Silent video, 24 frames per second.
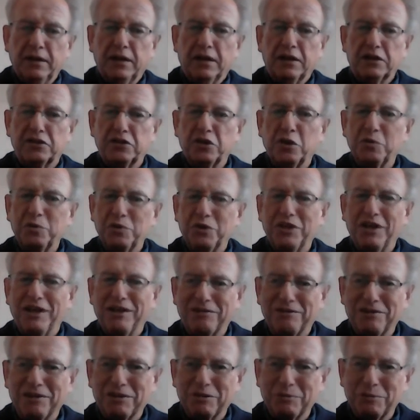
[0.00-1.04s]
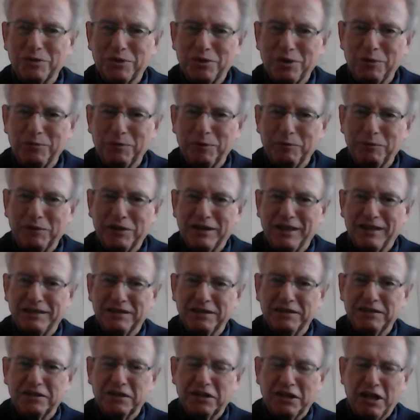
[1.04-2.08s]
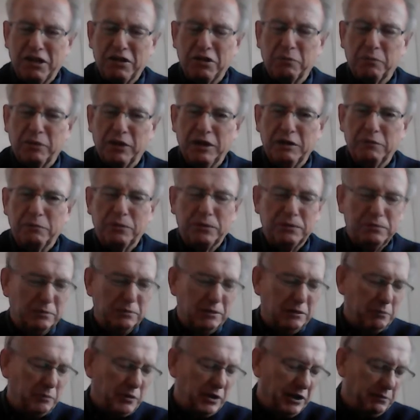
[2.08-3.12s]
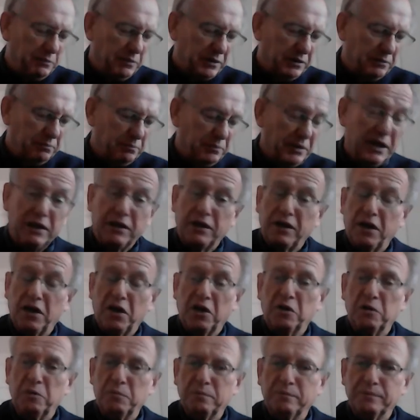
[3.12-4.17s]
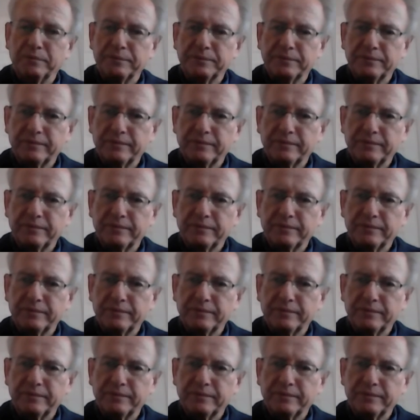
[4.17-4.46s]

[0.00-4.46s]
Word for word: associate Christmas, don't we, with getting together people with people and being at home.